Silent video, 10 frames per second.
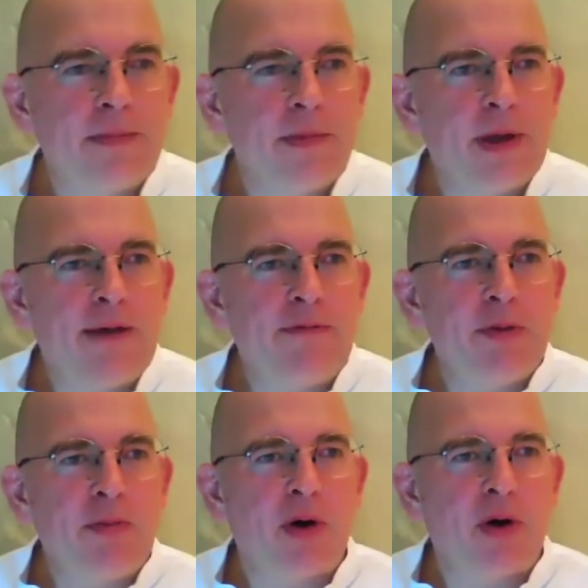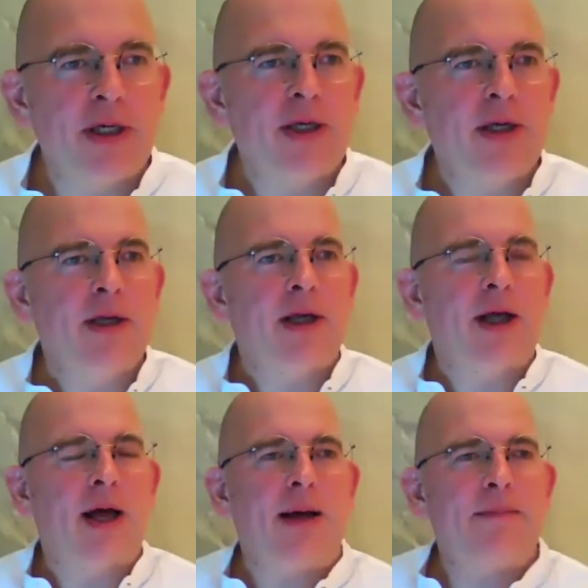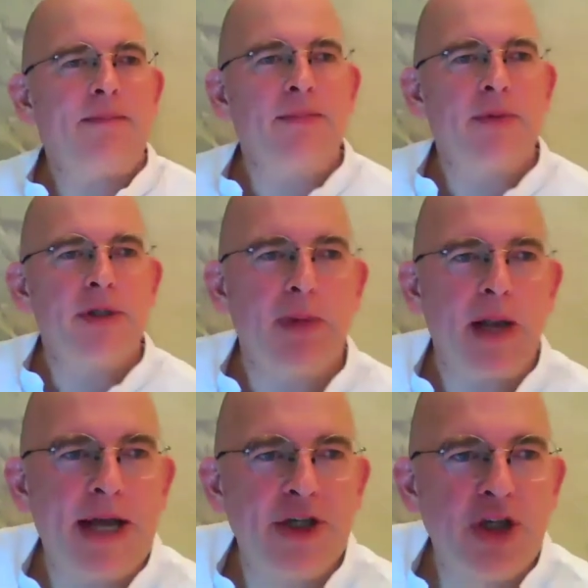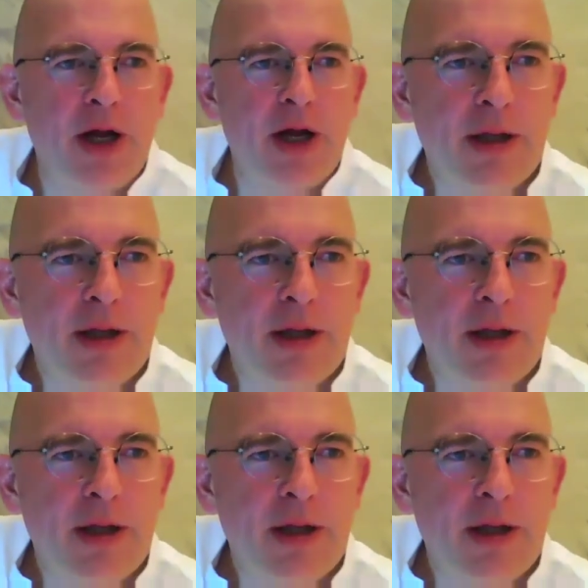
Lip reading: everybody. It's a pleasure